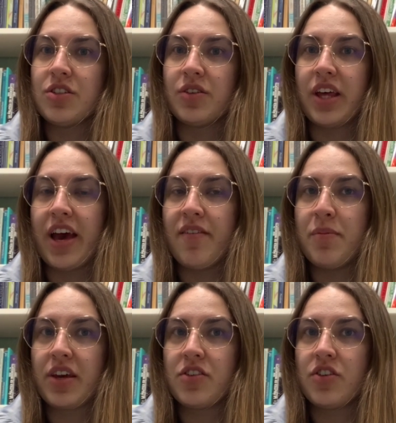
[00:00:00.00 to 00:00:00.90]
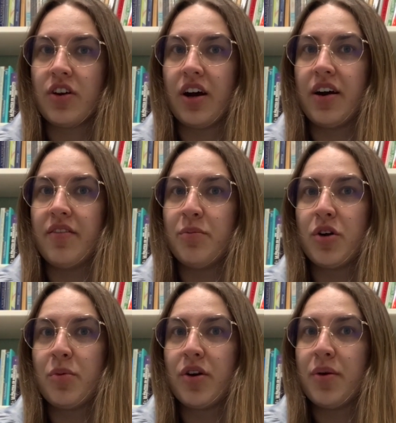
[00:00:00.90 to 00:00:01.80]
So they have a mixture of
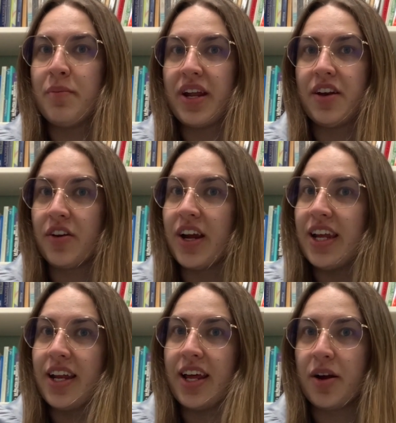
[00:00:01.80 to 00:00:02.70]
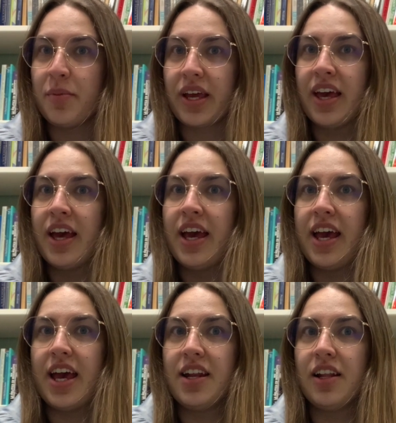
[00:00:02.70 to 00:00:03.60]
Berber, Mediterranean, Arabic,
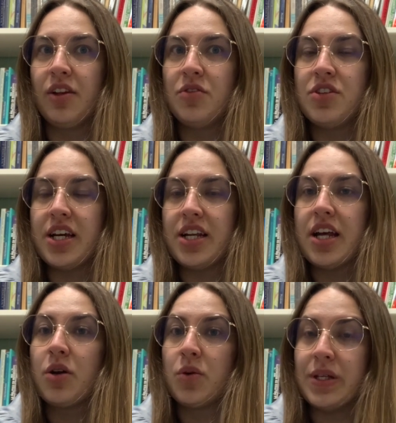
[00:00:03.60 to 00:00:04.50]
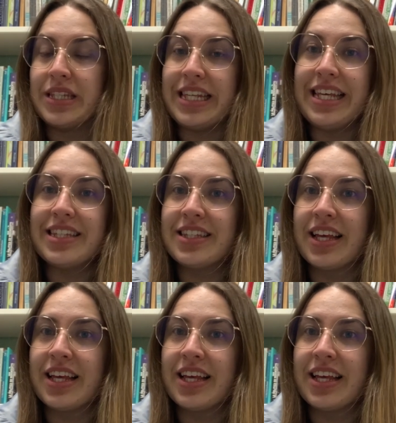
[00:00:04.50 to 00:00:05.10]
Andalusian cuisines.